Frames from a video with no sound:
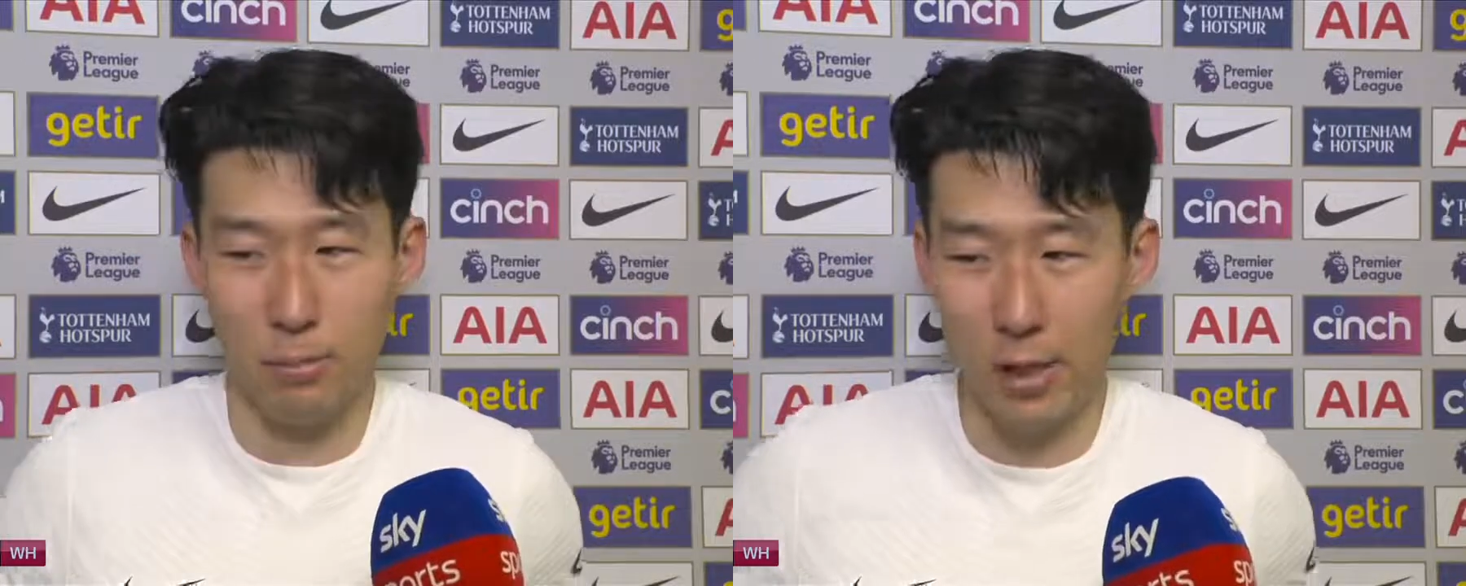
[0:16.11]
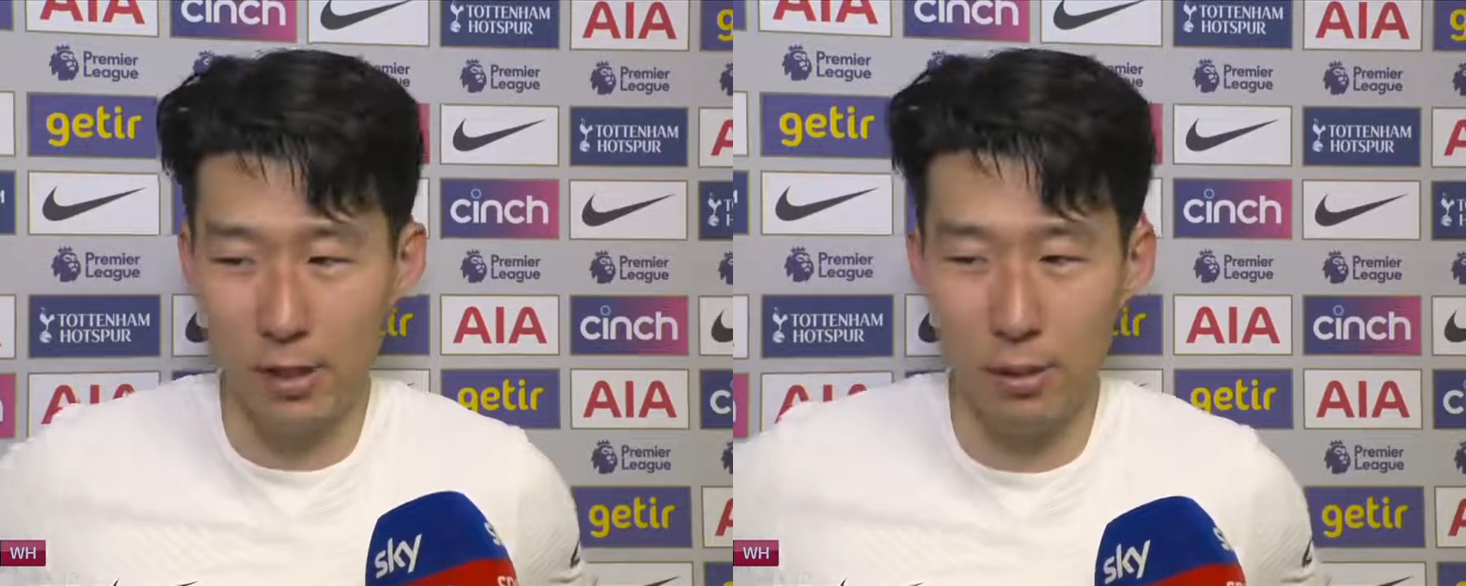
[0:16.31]

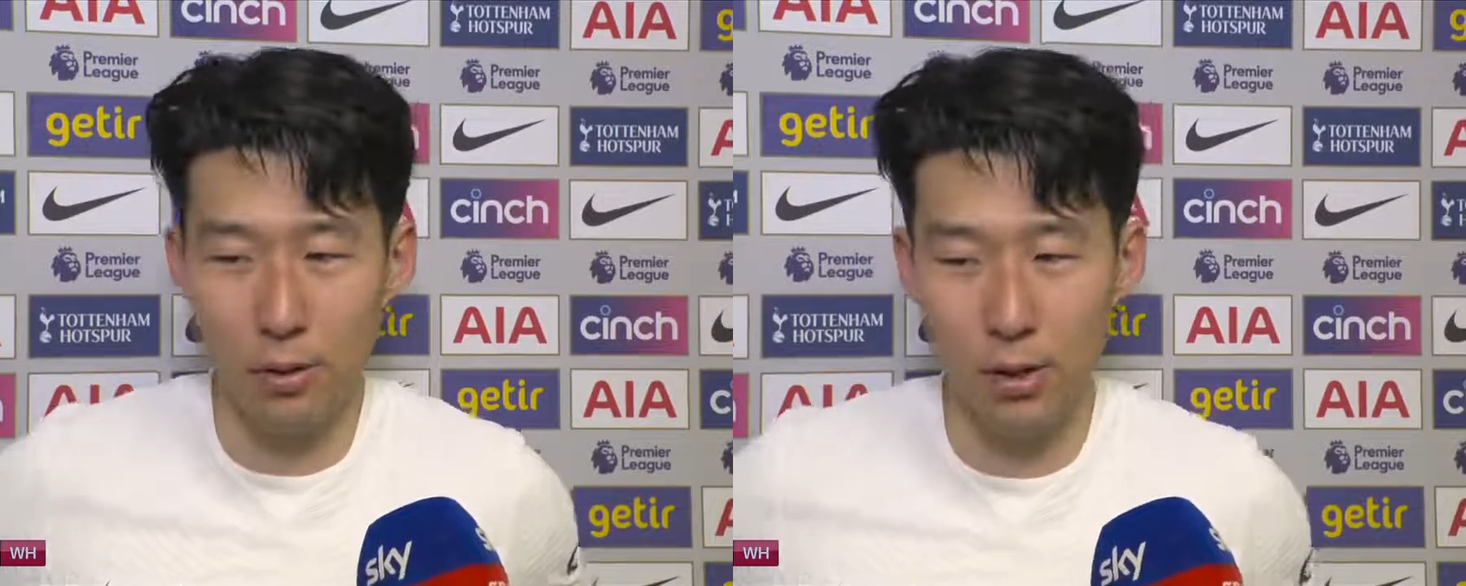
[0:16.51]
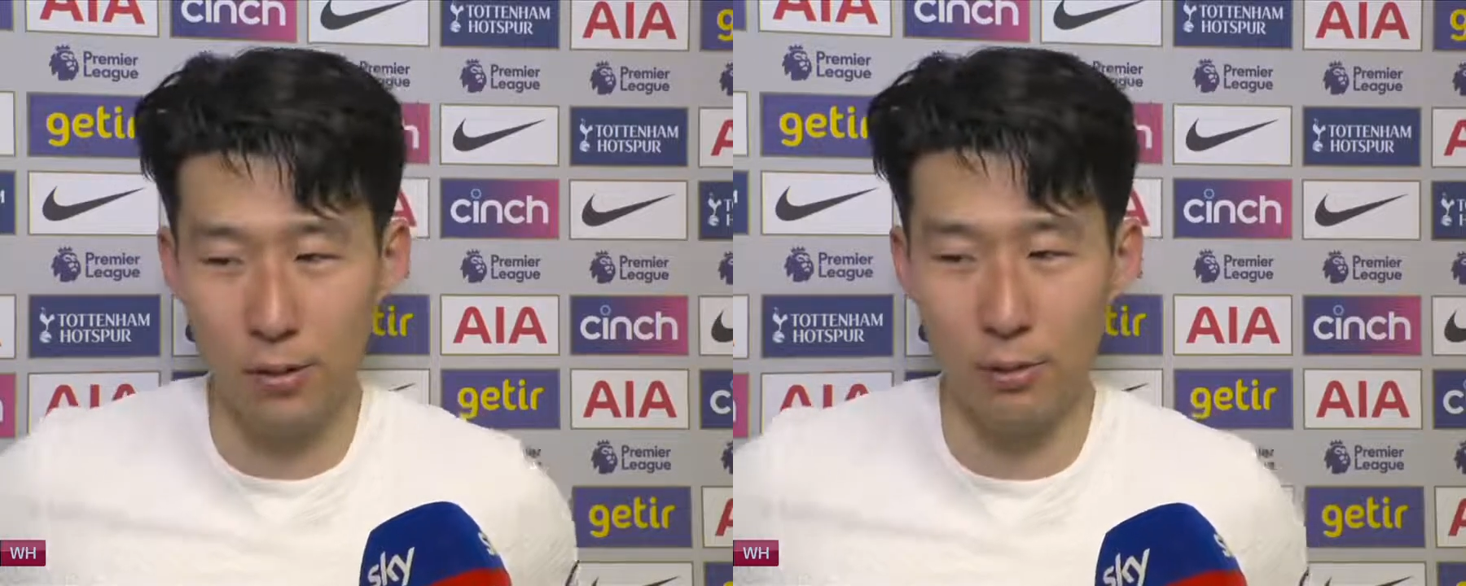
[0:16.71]
make this
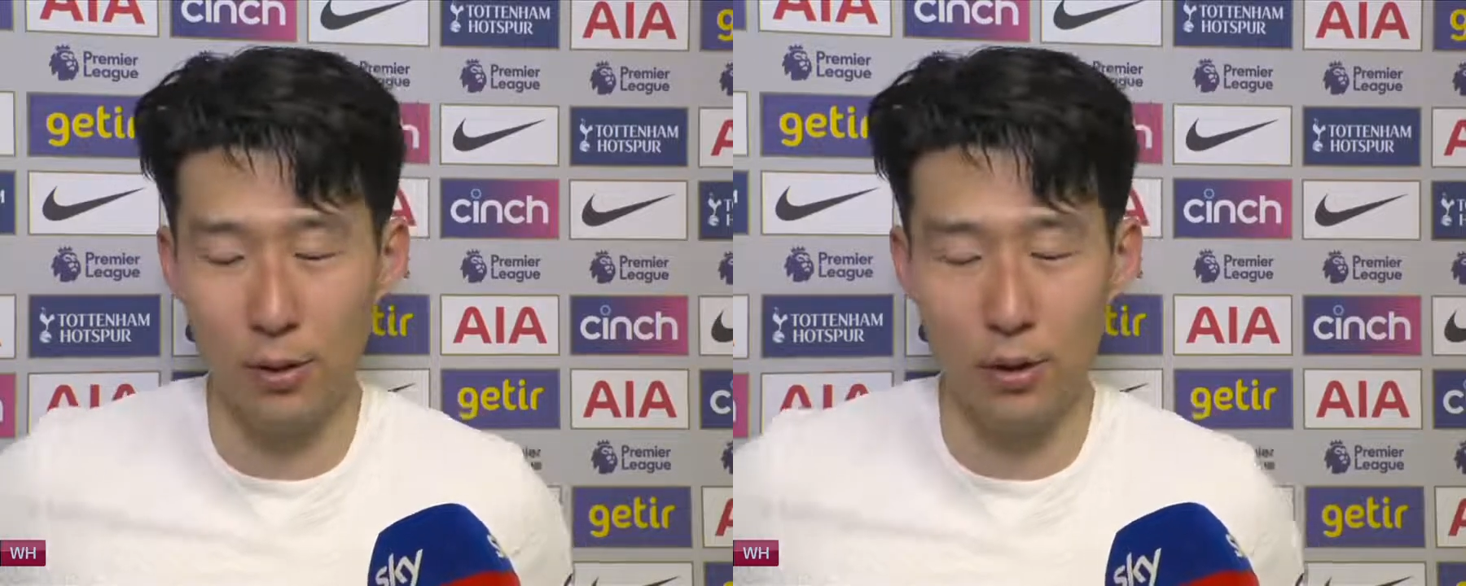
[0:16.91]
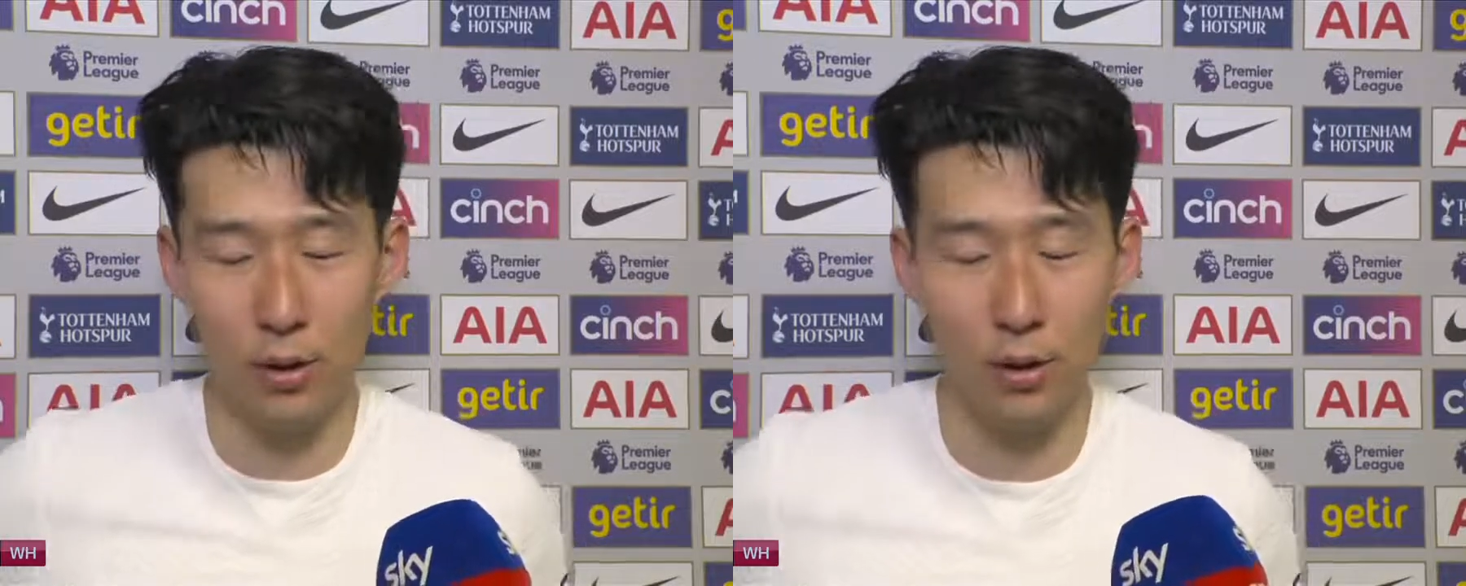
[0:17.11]
runs
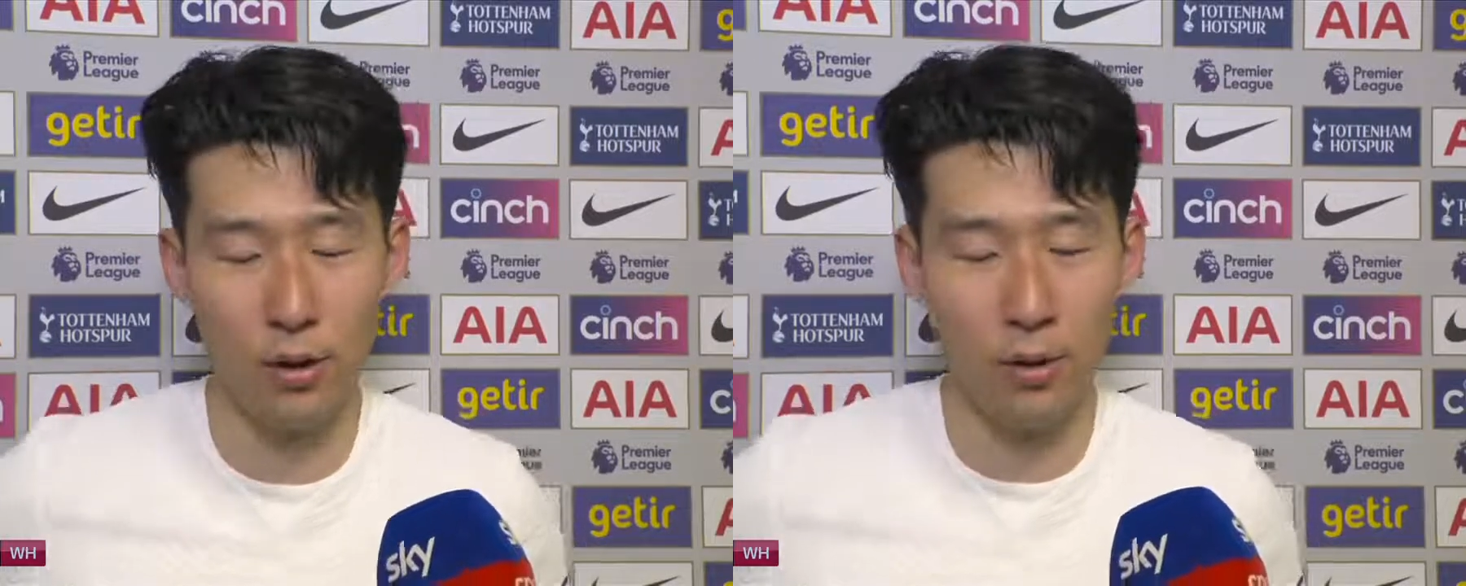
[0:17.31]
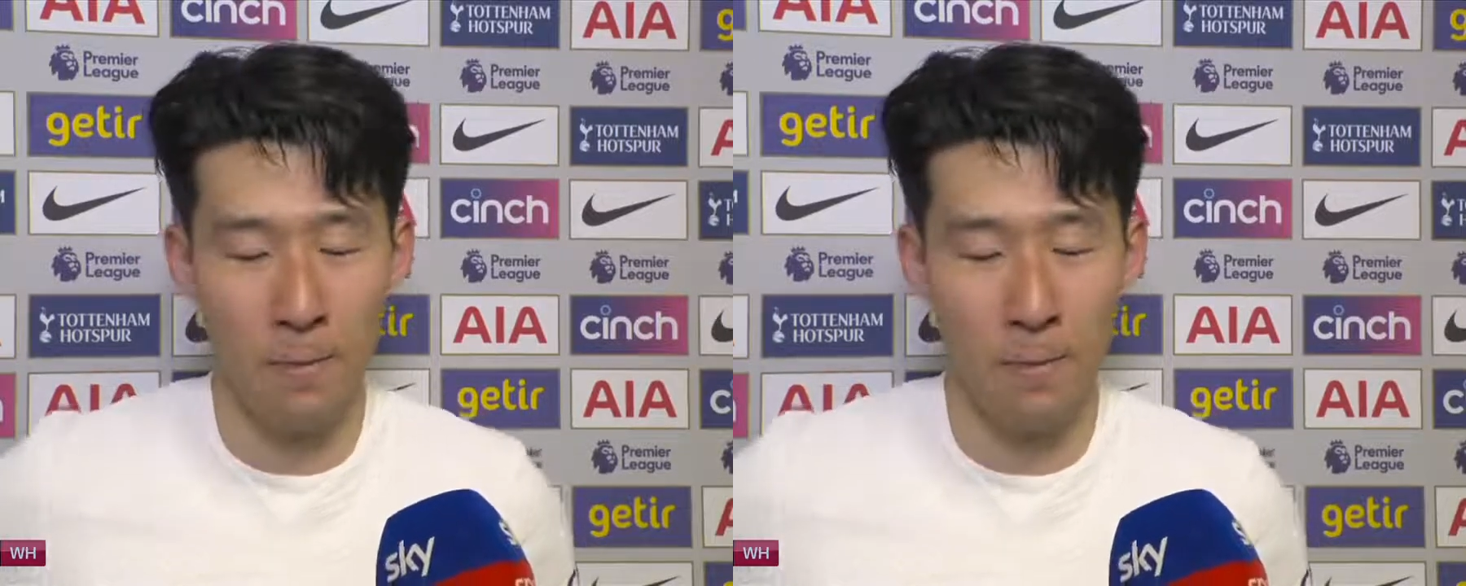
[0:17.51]
for